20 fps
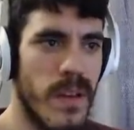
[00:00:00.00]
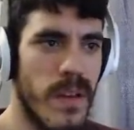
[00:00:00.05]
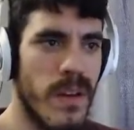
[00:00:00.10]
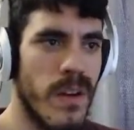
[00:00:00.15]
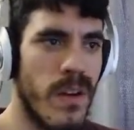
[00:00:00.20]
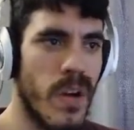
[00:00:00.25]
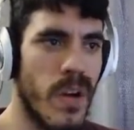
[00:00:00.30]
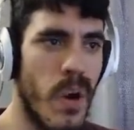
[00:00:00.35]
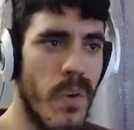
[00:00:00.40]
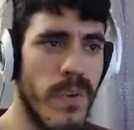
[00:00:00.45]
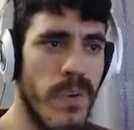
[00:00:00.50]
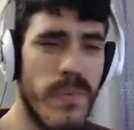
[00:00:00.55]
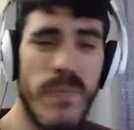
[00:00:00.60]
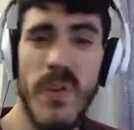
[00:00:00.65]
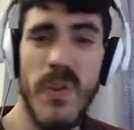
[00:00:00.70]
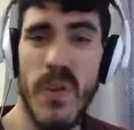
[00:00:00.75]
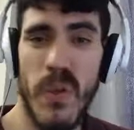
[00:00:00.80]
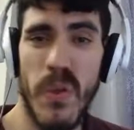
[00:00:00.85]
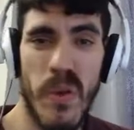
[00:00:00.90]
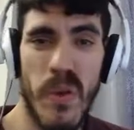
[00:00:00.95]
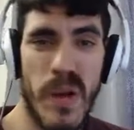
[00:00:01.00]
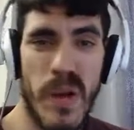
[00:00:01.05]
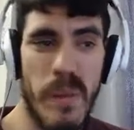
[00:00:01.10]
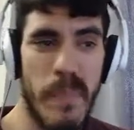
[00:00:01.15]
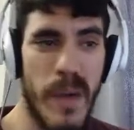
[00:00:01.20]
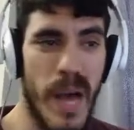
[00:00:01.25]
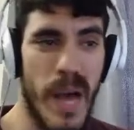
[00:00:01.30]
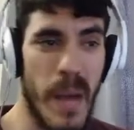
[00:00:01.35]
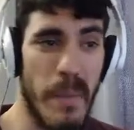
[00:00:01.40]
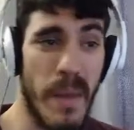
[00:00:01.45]
Going further up,
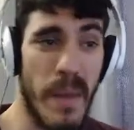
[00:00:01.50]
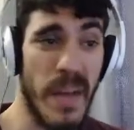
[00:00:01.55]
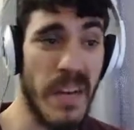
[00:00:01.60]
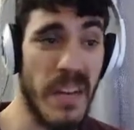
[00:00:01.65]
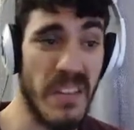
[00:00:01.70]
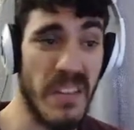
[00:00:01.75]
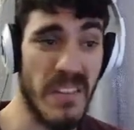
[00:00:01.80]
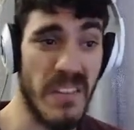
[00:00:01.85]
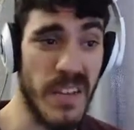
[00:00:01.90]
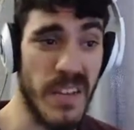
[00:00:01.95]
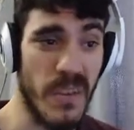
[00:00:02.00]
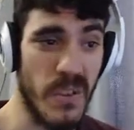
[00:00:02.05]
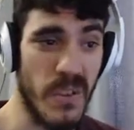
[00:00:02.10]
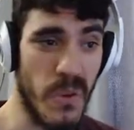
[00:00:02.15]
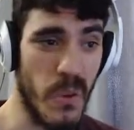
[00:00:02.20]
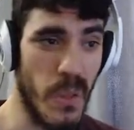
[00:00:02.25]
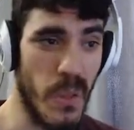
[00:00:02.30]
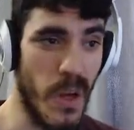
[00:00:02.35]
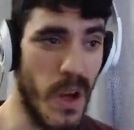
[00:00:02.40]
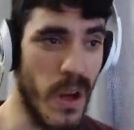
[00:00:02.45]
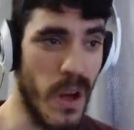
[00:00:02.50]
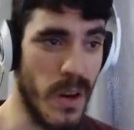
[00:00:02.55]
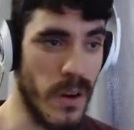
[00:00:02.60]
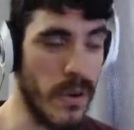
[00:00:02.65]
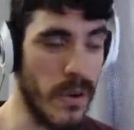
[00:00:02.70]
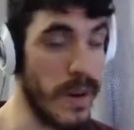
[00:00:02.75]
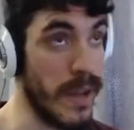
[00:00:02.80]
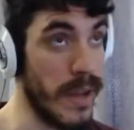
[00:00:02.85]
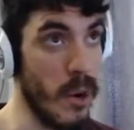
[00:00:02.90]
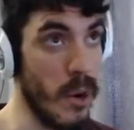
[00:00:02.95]
I'm not going to take so long,
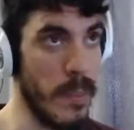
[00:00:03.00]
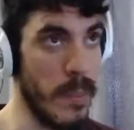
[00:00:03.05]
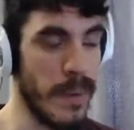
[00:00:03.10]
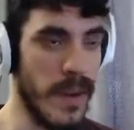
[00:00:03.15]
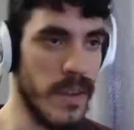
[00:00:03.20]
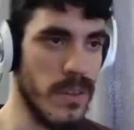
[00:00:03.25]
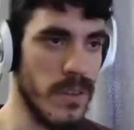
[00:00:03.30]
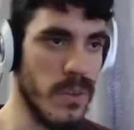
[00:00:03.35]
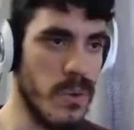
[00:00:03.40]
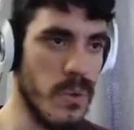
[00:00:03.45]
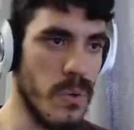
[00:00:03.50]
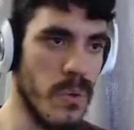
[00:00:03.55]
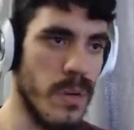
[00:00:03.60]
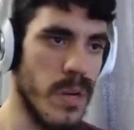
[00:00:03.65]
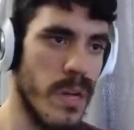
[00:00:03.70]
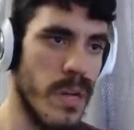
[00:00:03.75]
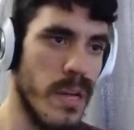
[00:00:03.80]
or I hope not to.